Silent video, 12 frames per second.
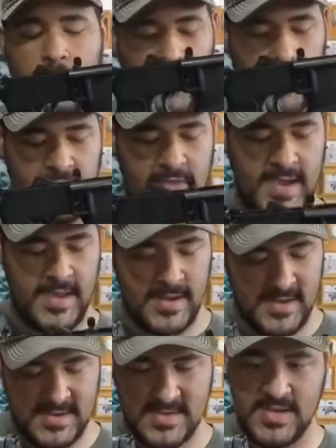what that
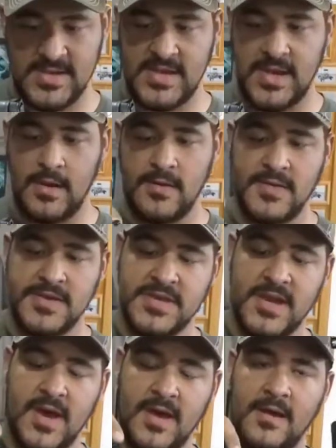is here in the
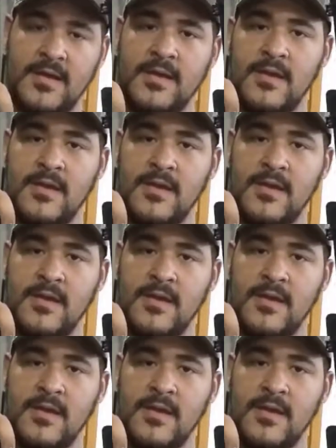stock,